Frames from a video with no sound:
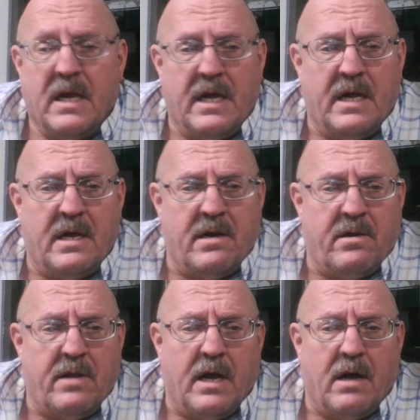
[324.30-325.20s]

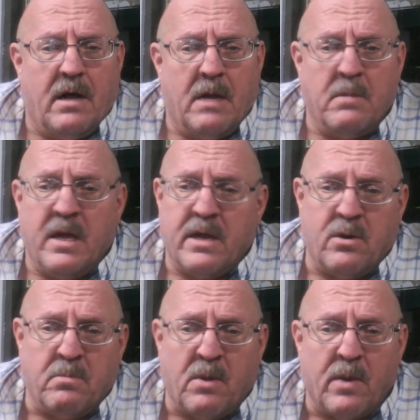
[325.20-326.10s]
And yeah, I'm
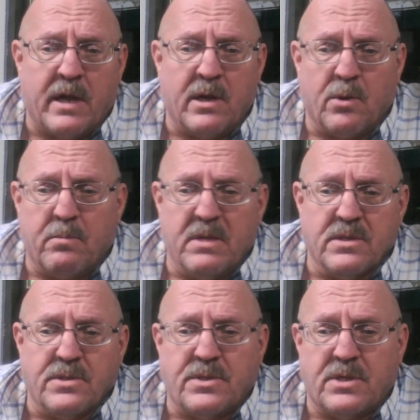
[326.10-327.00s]
ahead on my regular
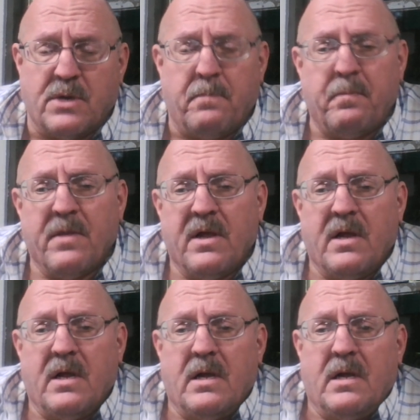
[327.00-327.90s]
bills, so
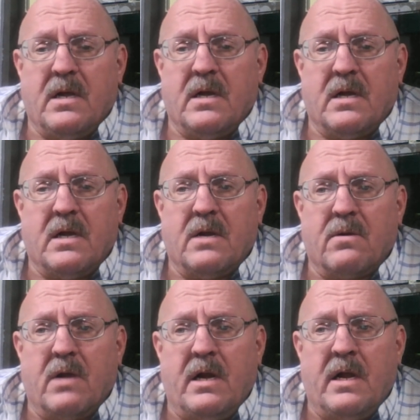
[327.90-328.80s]

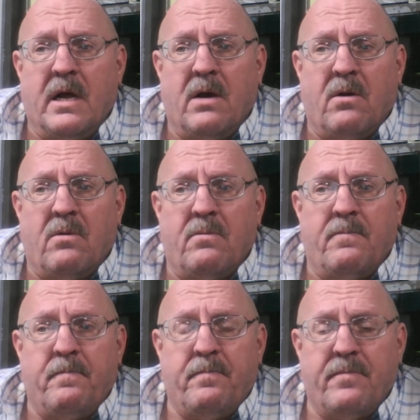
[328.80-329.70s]
right now,
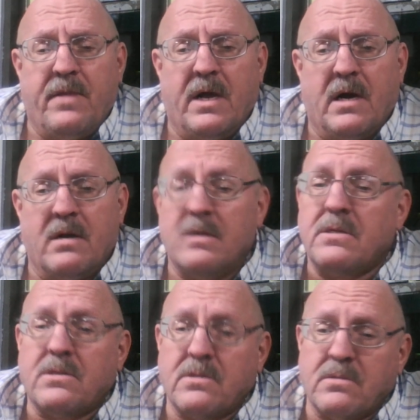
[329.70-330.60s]
yeah,
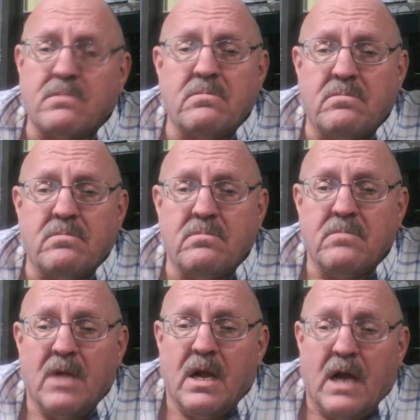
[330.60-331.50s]
it's
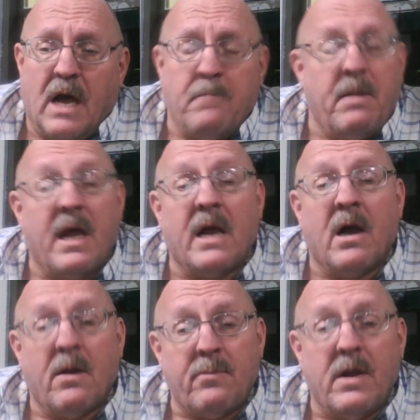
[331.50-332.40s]
I'm
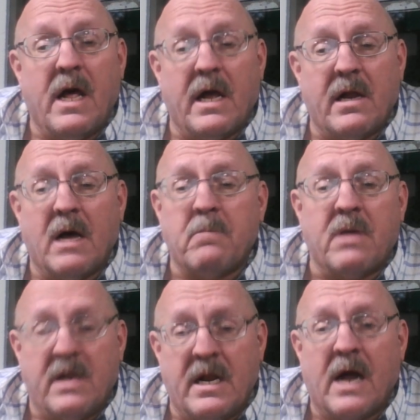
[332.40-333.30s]
paying off debt.
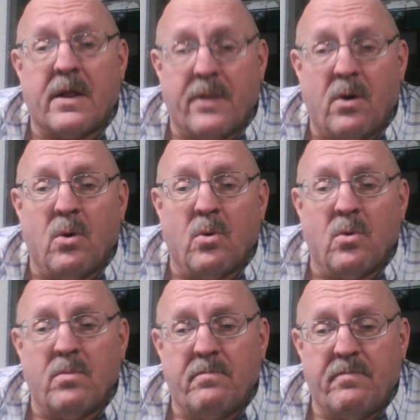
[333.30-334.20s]
I'm getting out of the
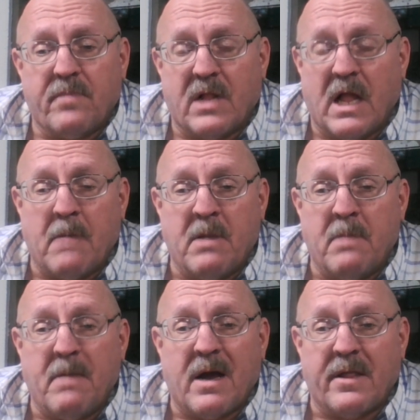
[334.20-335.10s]
hole,
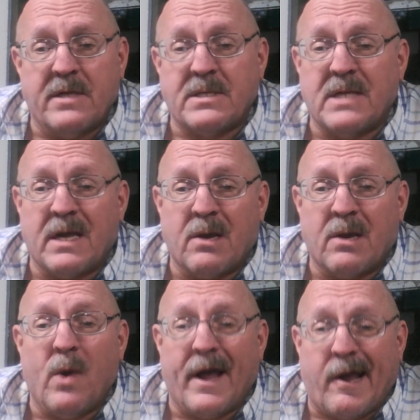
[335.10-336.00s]
climbing up out of this thing
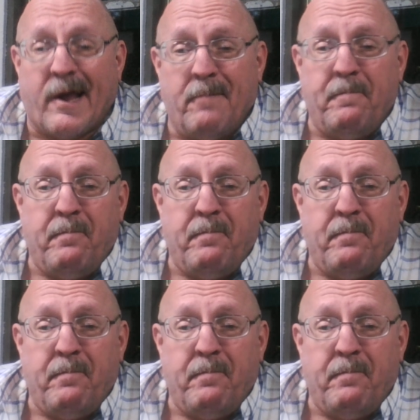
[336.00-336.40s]
quick.